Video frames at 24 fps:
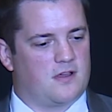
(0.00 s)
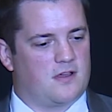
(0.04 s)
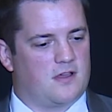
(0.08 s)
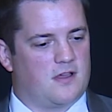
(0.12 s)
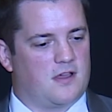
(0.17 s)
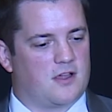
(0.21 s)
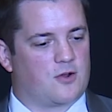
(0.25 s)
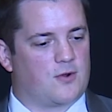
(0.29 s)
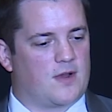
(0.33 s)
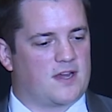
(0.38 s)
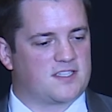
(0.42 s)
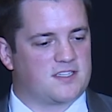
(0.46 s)

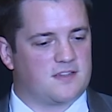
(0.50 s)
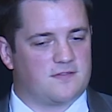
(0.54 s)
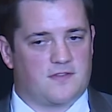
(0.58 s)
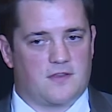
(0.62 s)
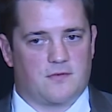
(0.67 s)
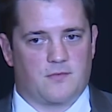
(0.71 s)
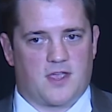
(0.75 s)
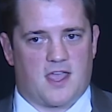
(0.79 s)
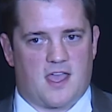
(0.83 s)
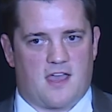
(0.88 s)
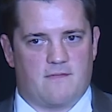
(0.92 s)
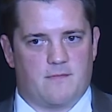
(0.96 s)
aggressive than
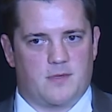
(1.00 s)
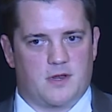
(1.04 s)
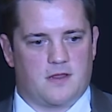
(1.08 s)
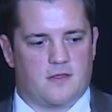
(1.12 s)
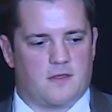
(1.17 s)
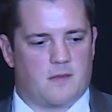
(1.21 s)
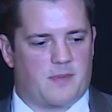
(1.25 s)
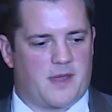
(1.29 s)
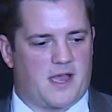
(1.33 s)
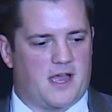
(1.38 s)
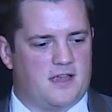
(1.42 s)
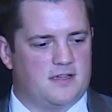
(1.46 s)
we have been in
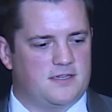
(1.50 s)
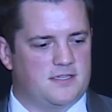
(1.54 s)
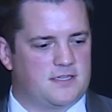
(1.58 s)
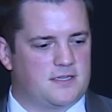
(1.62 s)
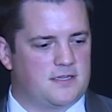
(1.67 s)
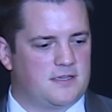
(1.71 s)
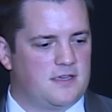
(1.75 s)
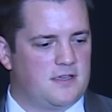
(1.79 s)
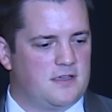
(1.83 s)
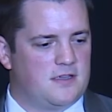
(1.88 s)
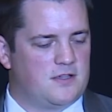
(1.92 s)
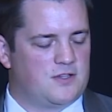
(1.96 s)
the past.
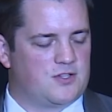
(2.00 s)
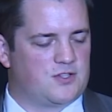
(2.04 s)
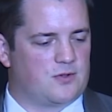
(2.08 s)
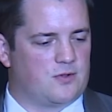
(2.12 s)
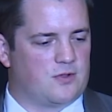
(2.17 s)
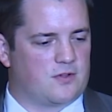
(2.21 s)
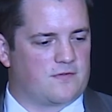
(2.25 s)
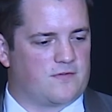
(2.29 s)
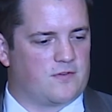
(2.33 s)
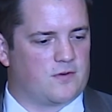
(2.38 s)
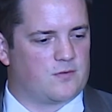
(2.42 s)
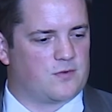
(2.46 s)
So
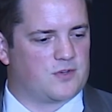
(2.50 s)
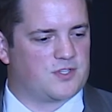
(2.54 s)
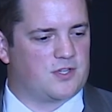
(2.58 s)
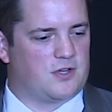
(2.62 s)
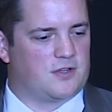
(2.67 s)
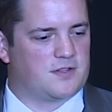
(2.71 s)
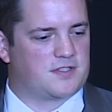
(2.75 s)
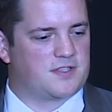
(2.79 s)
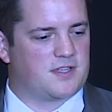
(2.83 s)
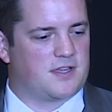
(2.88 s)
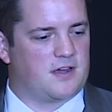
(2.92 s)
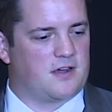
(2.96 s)
look for
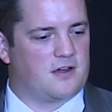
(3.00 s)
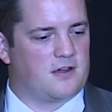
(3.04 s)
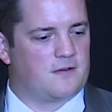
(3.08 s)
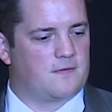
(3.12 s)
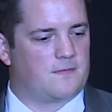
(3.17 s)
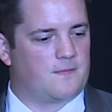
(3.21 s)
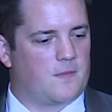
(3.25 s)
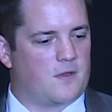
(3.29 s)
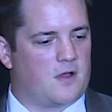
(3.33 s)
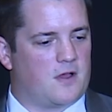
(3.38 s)
results there.